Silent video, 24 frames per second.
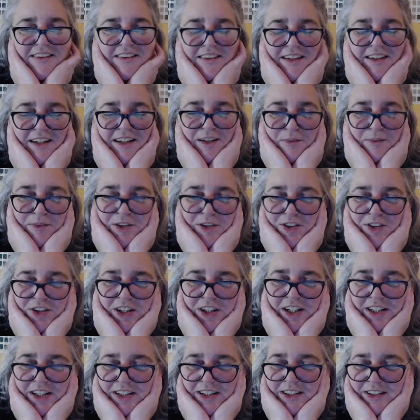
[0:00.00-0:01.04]
I've been
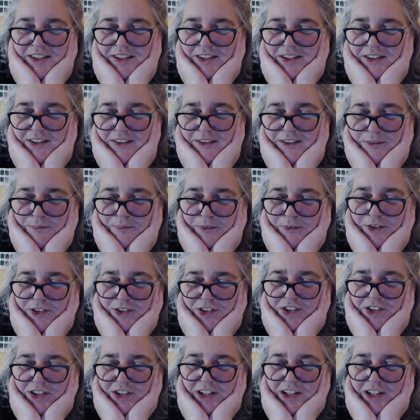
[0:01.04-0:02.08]
trying to learn some
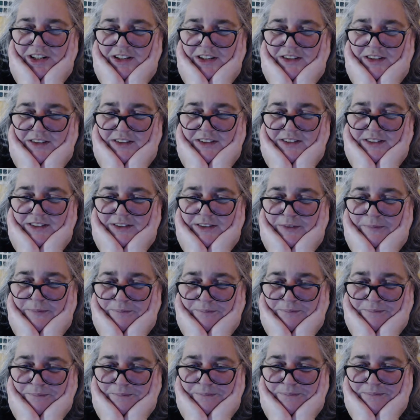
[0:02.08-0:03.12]
Portuguese
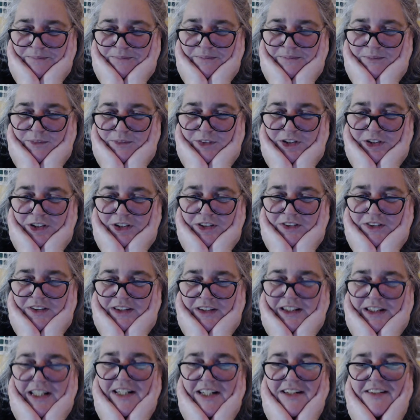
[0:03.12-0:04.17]
where
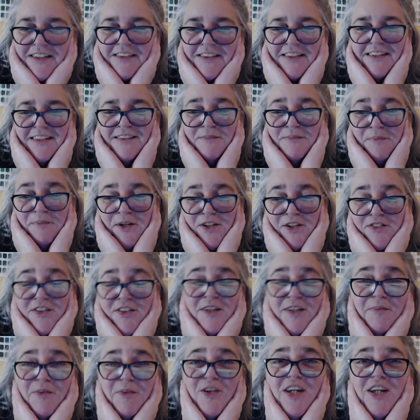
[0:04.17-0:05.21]
Linda says
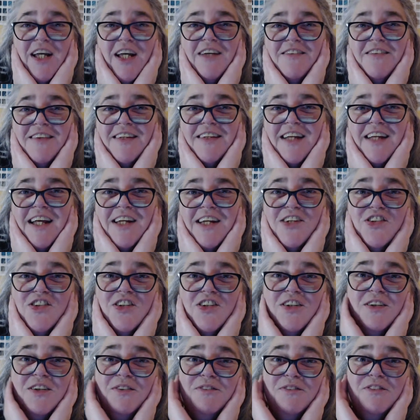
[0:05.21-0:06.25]
perfect
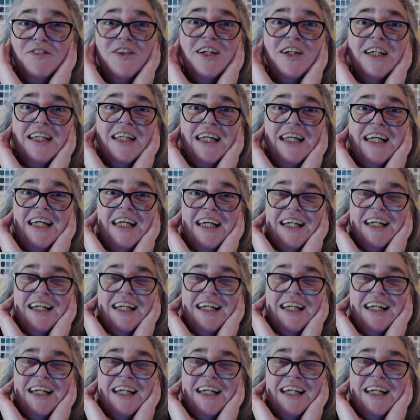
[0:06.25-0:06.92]
pronunciation. Really?